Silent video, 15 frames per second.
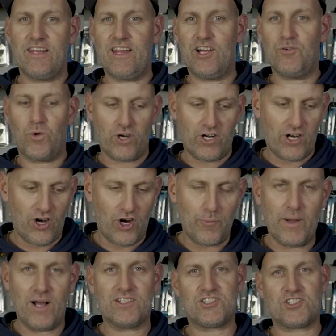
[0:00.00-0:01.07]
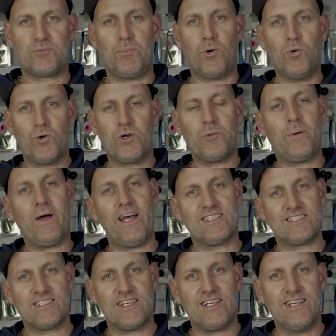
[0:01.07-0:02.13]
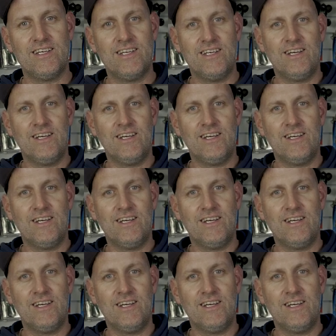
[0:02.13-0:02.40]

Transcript: and they want to know about spool capacity.